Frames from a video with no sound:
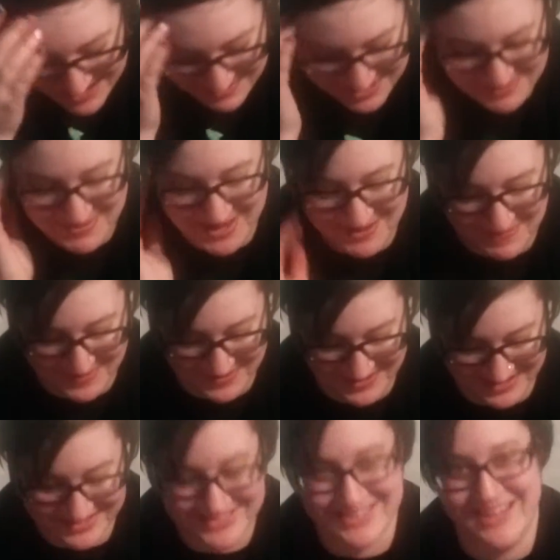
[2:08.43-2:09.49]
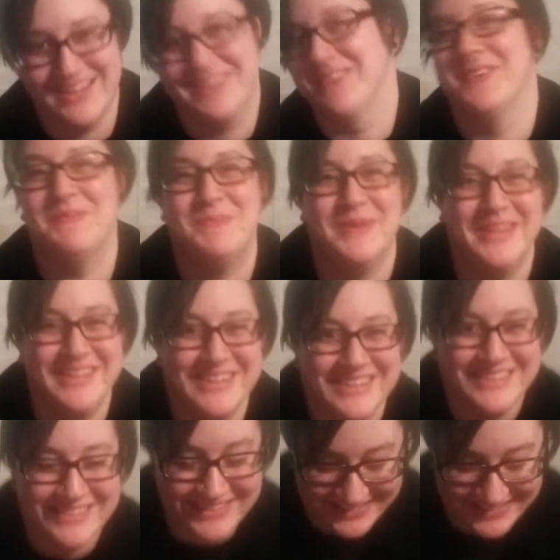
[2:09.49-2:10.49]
But the paper is kind of creepy.